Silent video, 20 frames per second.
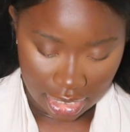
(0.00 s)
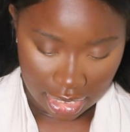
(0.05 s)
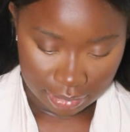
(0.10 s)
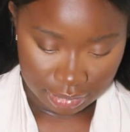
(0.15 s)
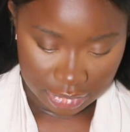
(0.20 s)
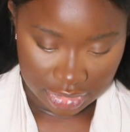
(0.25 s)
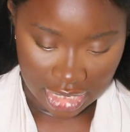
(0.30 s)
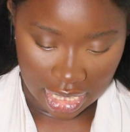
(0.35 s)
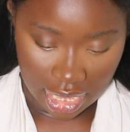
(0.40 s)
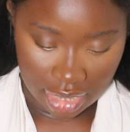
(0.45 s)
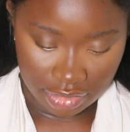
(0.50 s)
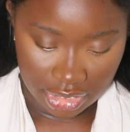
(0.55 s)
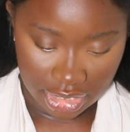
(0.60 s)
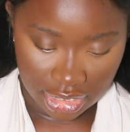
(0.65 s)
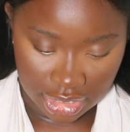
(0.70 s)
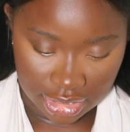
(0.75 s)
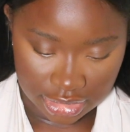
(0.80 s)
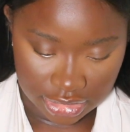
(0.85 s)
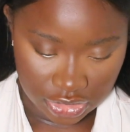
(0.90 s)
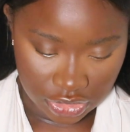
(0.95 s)
I'm
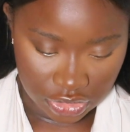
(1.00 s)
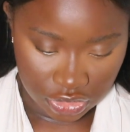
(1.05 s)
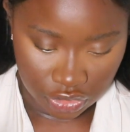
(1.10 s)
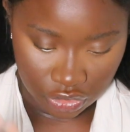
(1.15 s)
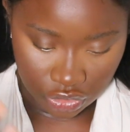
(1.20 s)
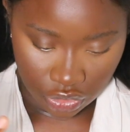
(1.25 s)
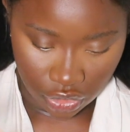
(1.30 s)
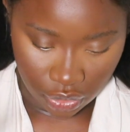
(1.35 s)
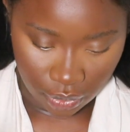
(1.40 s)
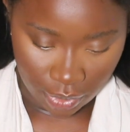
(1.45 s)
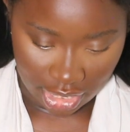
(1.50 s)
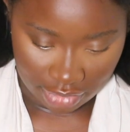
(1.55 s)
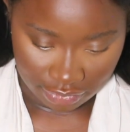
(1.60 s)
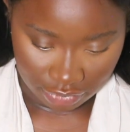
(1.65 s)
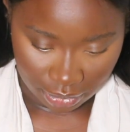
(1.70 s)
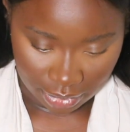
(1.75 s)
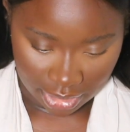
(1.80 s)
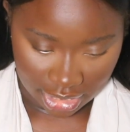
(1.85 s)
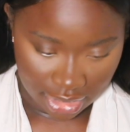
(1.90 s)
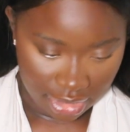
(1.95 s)
sorry, it's just going to go
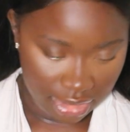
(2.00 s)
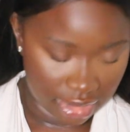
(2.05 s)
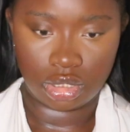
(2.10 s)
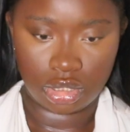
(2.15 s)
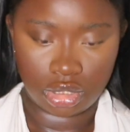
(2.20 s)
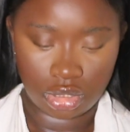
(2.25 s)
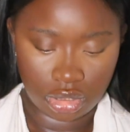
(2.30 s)
everywhere.